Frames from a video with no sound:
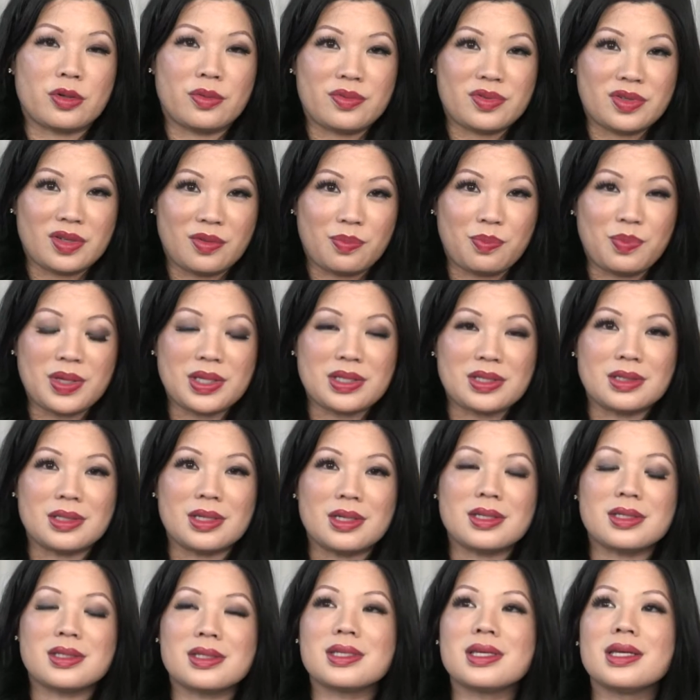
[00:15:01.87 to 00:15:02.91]
of
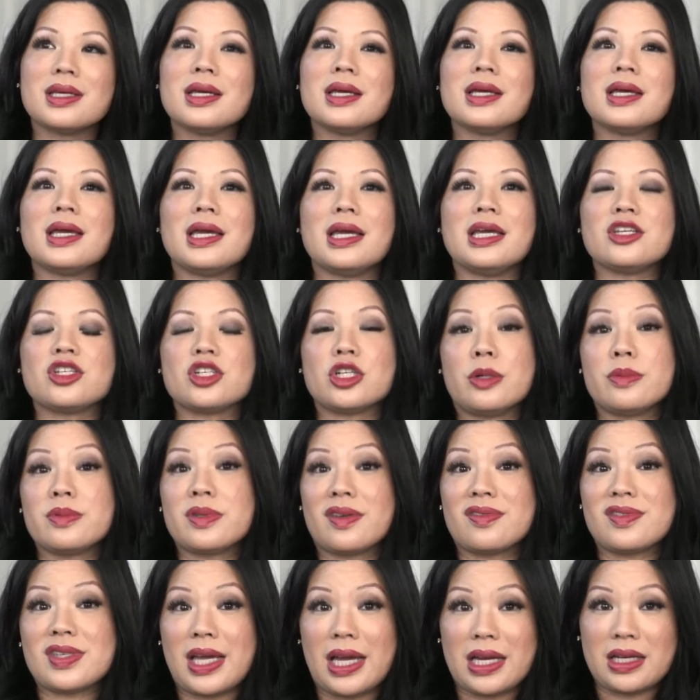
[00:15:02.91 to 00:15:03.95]
business, in terms
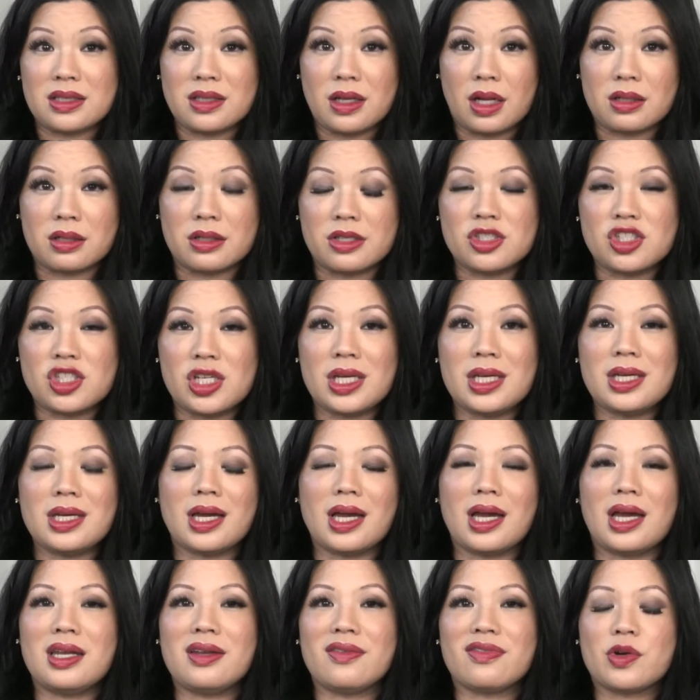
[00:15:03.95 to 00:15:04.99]
of technology,
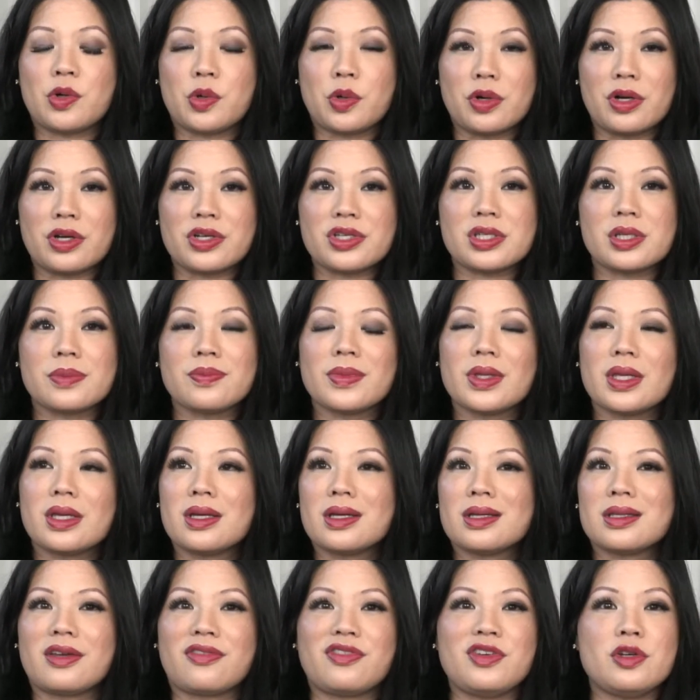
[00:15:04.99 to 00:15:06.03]
and of course,
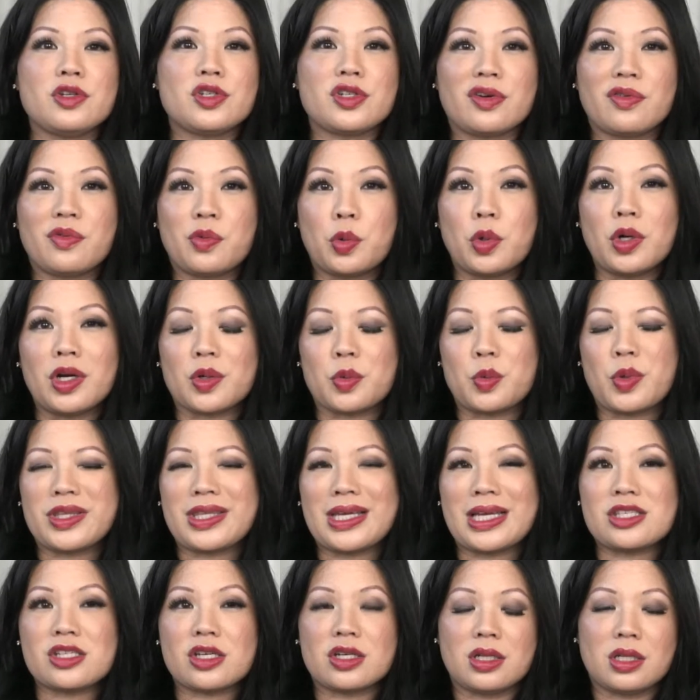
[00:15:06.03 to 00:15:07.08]
the future of work, what
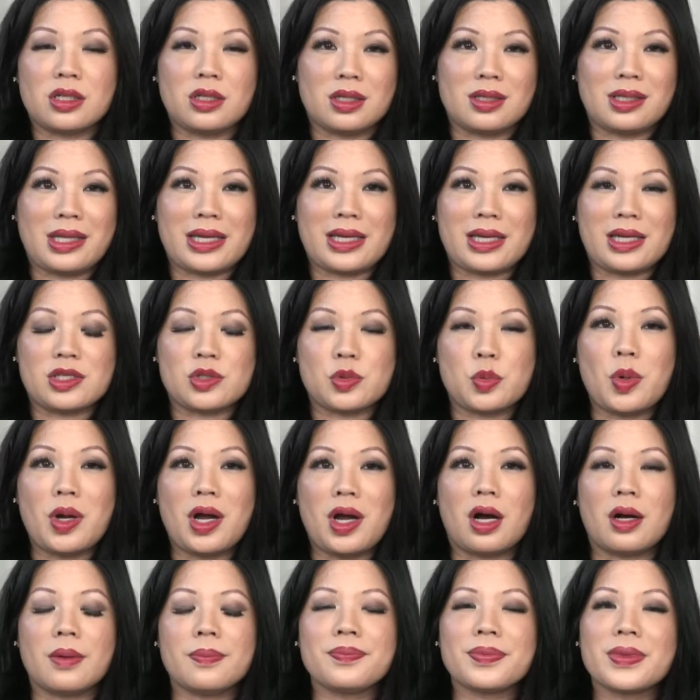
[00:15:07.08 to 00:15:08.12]
that's going to look like as
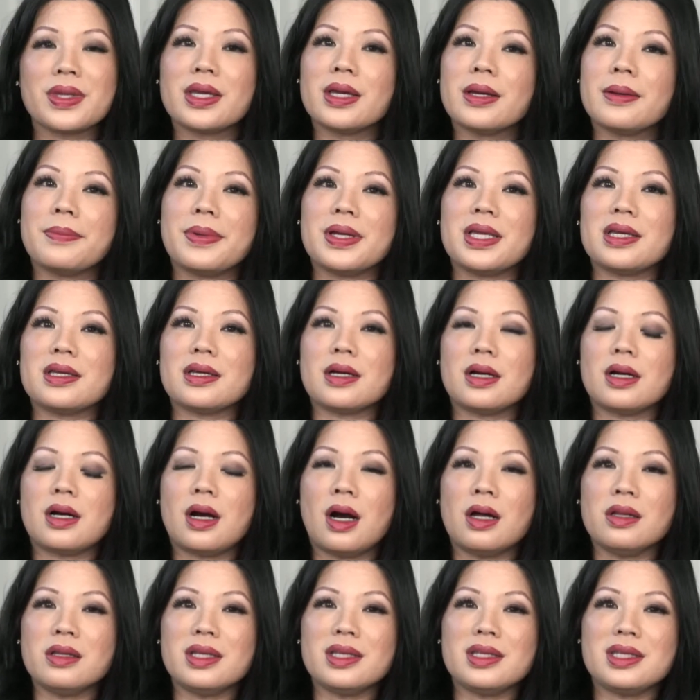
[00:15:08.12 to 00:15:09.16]
well. But
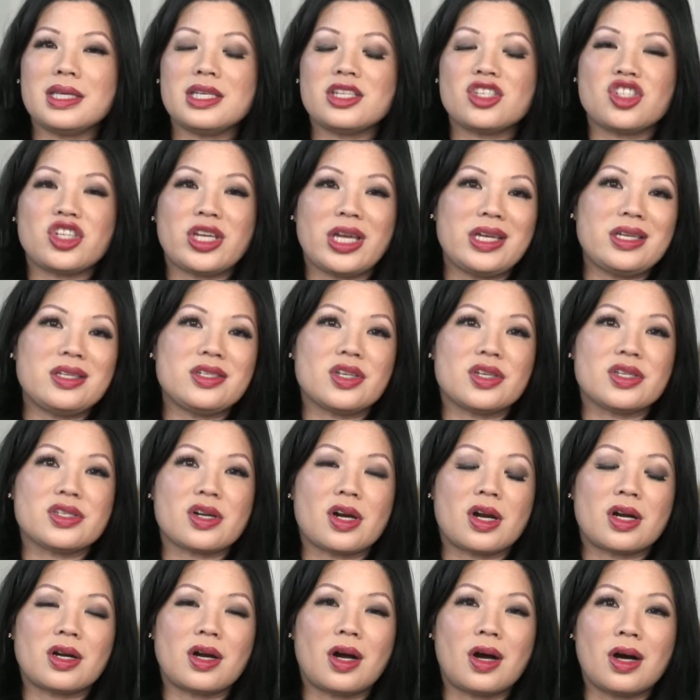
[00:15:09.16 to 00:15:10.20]
all of these changes
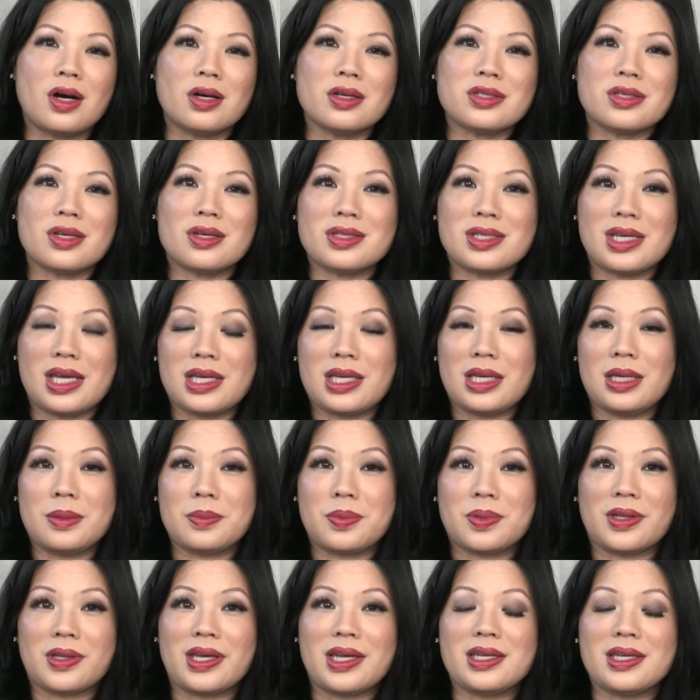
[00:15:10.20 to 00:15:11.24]
are also taking
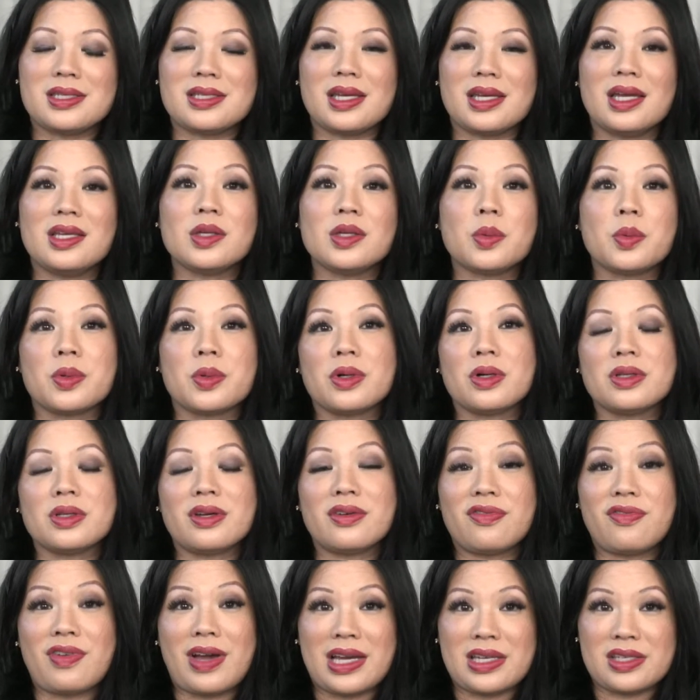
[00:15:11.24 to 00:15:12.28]
place in the world
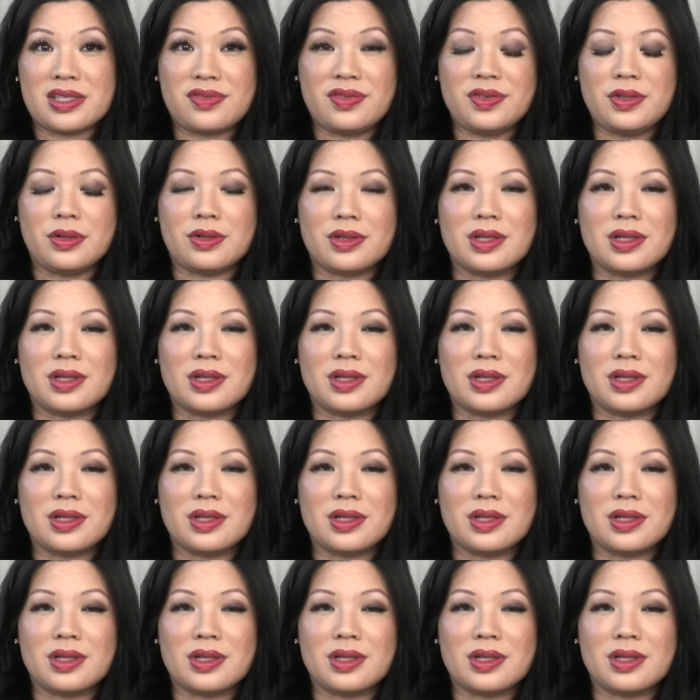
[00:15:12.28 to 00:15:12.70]
of fast food.